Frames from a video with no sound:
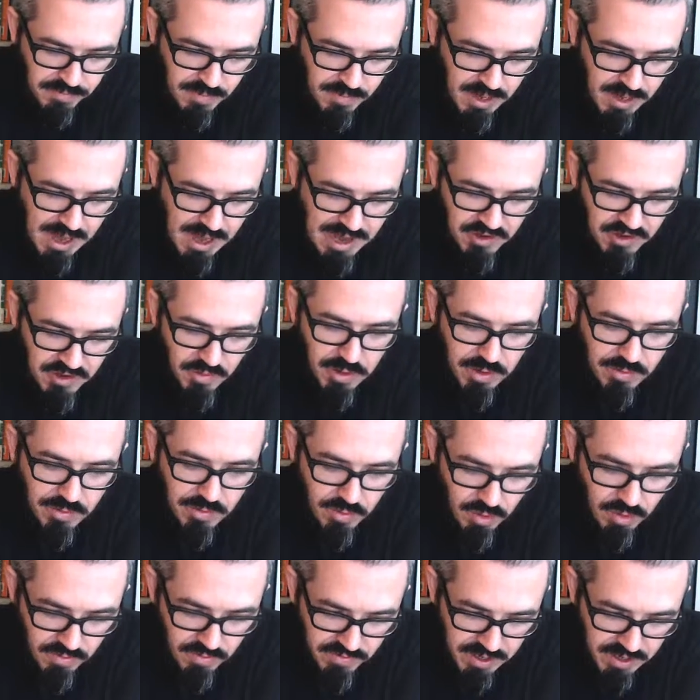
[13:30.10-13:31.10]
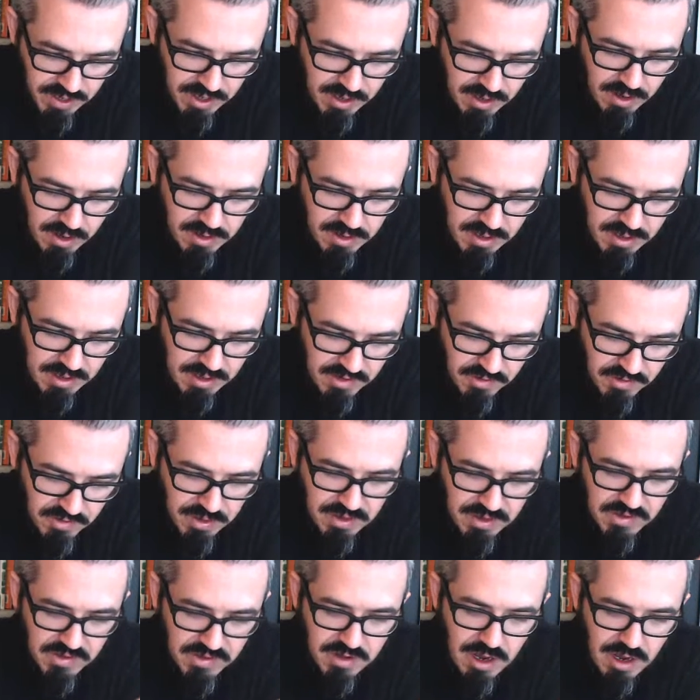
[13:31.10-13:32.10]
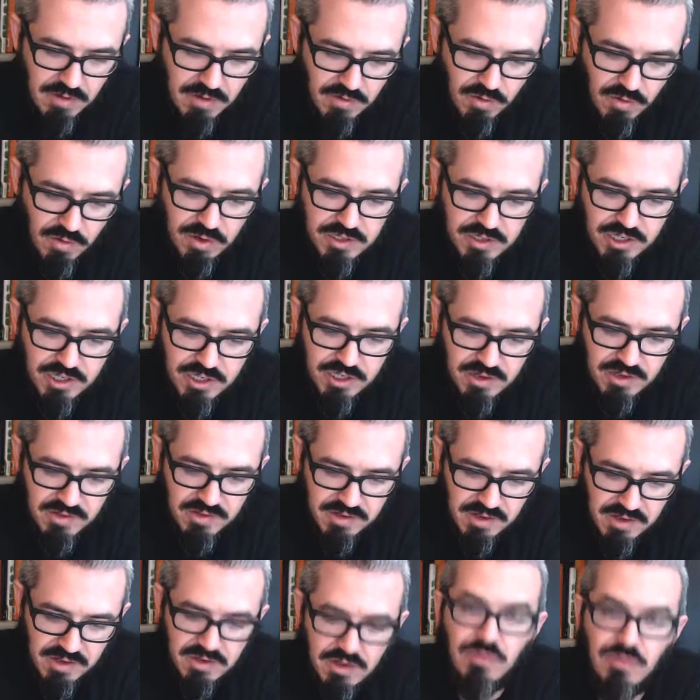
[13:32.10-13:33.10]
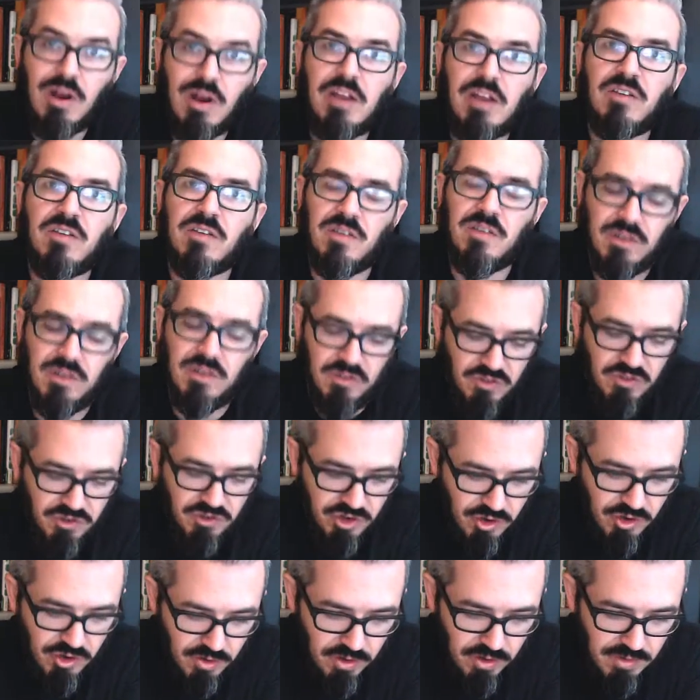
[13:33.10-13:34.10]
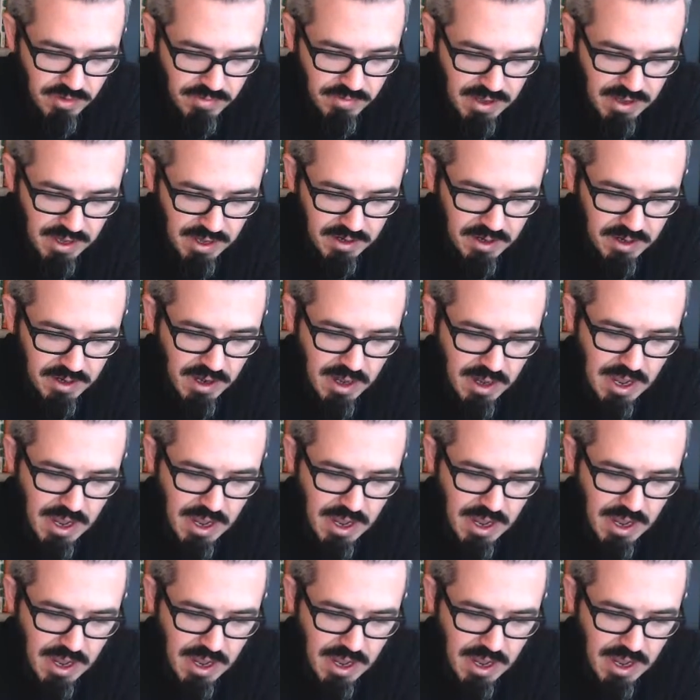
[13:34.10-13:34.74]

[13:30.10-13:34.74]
As we move in on this, we discover what justice and righteousness truly mean,